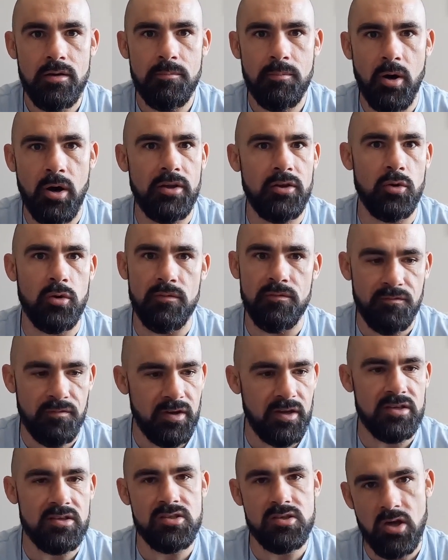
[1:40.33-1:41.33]
by doing
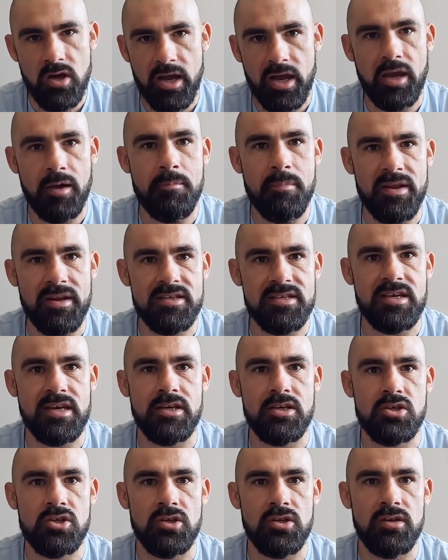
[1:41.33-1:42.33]
things like
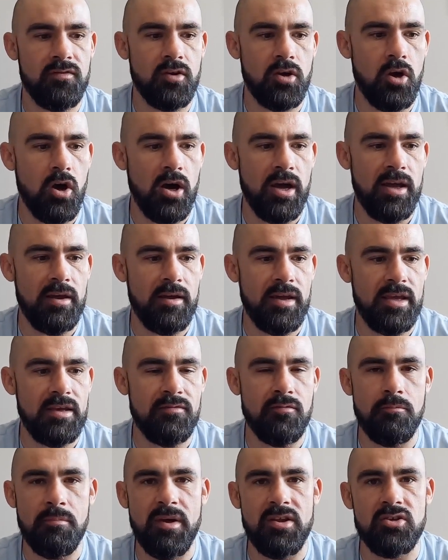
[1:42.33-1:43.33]
meditation. The guy
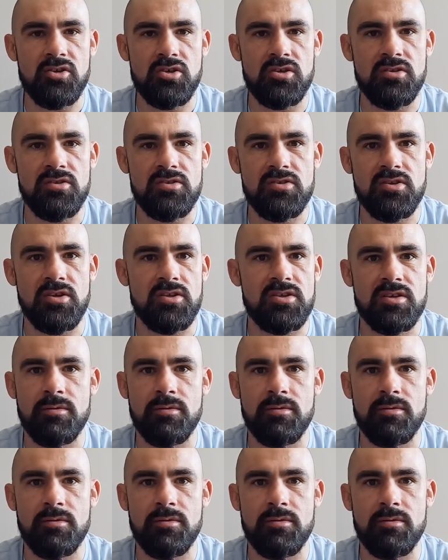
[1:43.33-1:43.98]
even mentions that